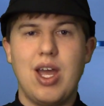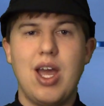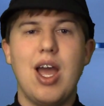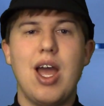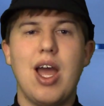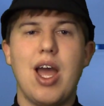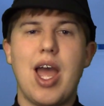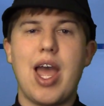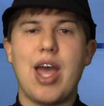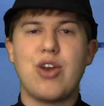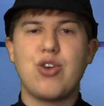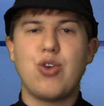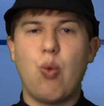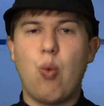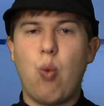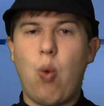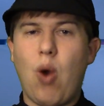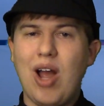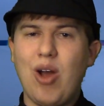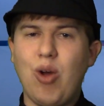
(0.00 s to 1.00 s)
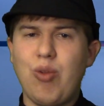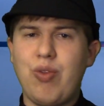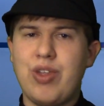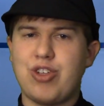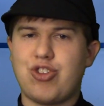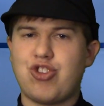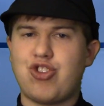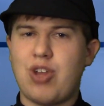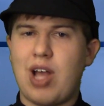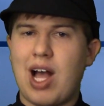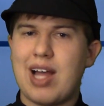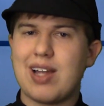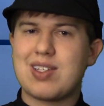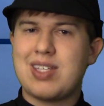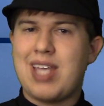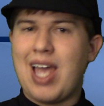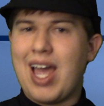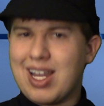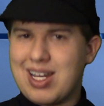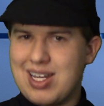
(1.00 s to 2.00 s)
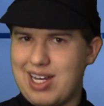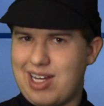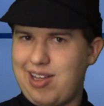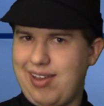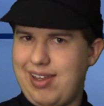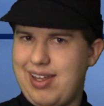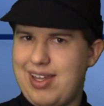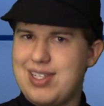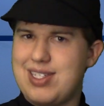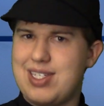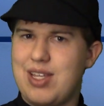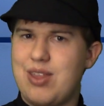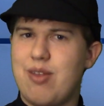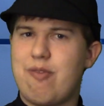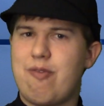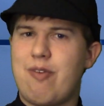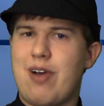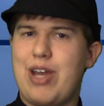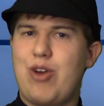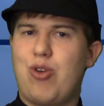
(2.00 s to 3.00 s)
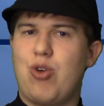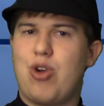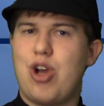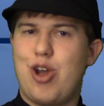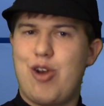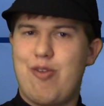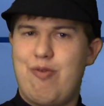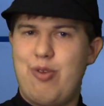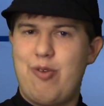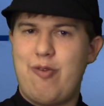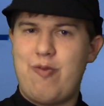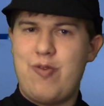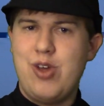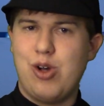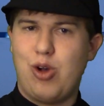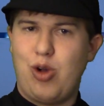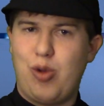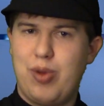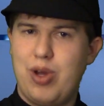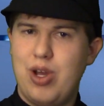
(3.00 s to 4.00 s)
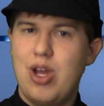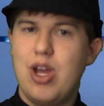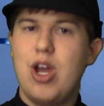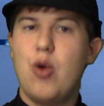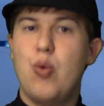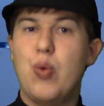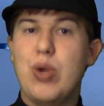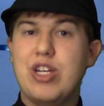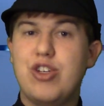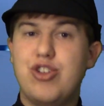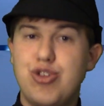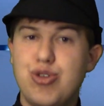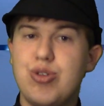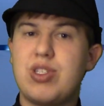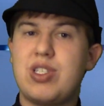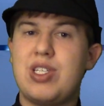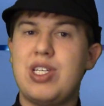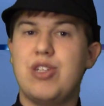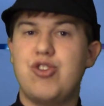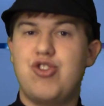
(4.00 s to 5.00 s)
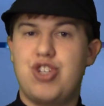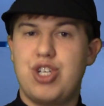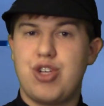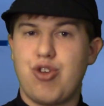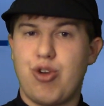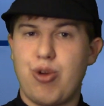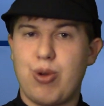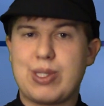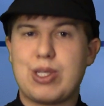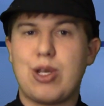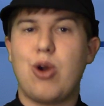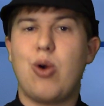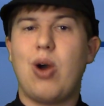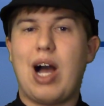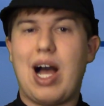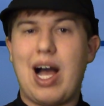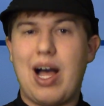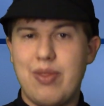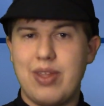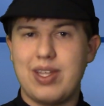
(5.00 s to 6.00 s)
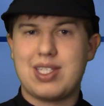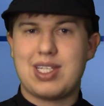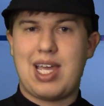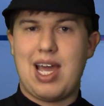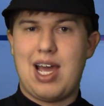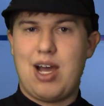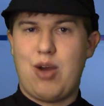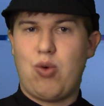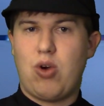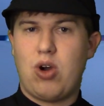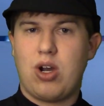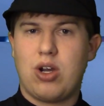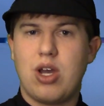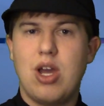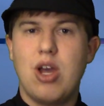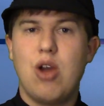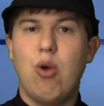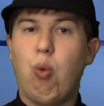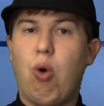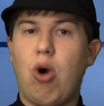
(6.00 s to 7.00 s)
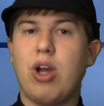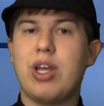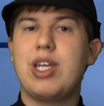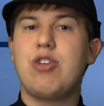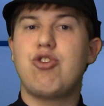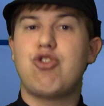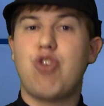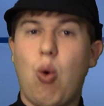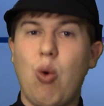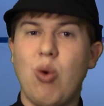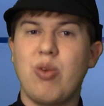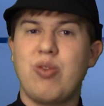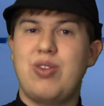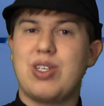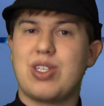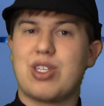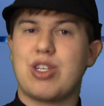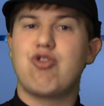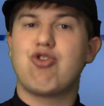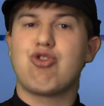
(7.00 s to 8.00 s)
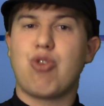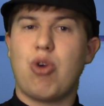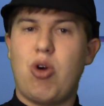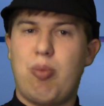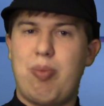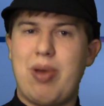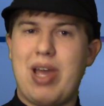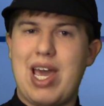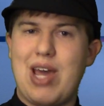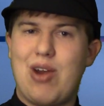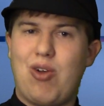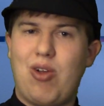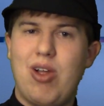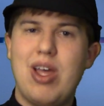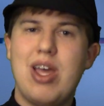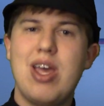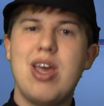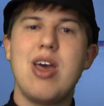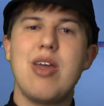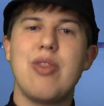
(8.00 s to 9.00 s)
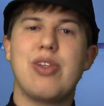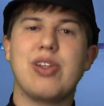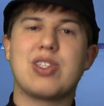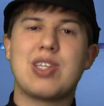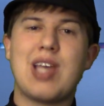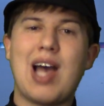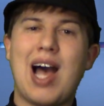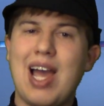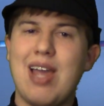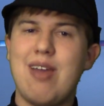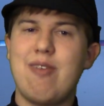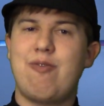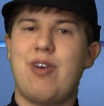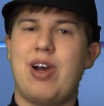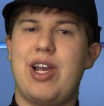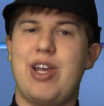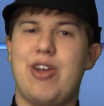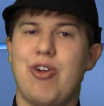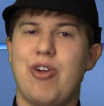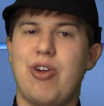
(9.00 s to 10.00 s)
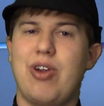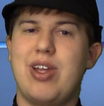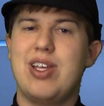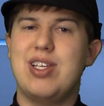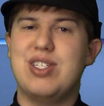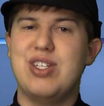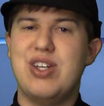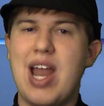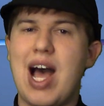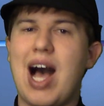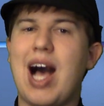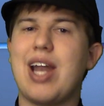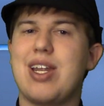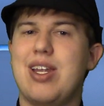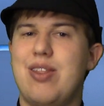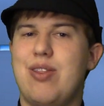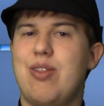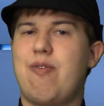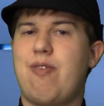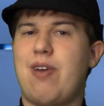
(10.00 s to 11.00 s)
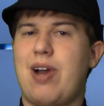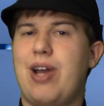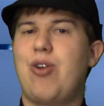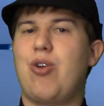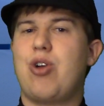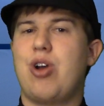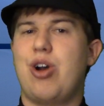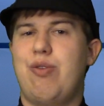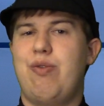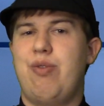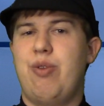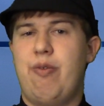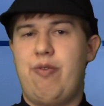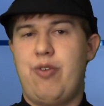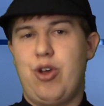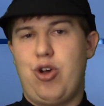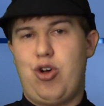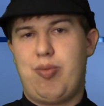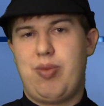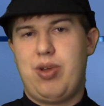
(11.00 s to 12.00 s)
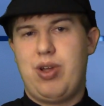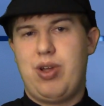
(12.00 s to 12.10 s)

And while this shot technically is in the final cut of the film, we do see Jyn Erso on this catwalk walking toward this control panel. The TIE fighter is not in the final cut of the film.